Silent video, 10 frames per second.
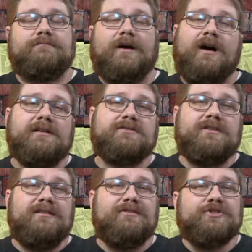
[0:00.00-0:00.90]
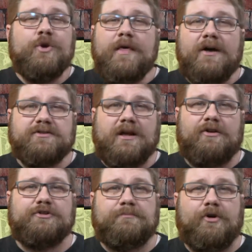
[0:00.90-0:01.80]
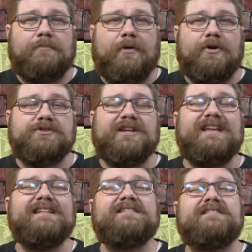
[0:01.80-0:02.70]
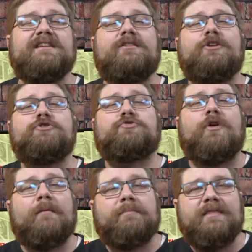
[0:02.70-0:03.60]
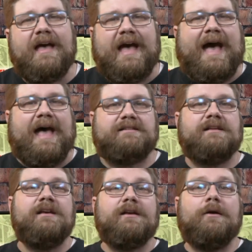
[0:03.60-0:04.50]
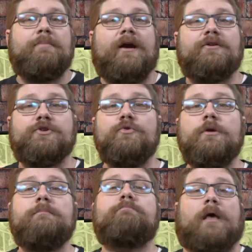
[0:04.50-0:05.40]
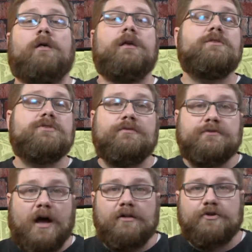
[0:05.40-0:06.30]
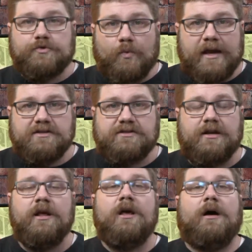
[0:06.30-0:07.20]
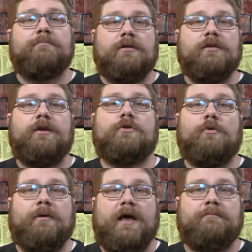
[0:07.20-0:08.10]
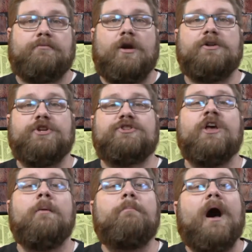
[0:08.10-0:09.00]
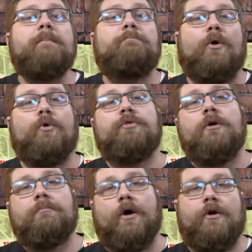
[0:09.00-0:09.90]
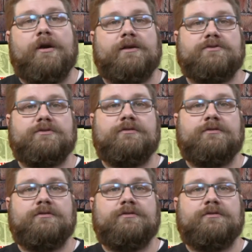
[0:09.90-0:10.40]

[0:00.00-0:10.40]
Honestly, the $2,000 per person is still a drop in the hat compared to the billions of dollars wasted on political pet projects by both parties.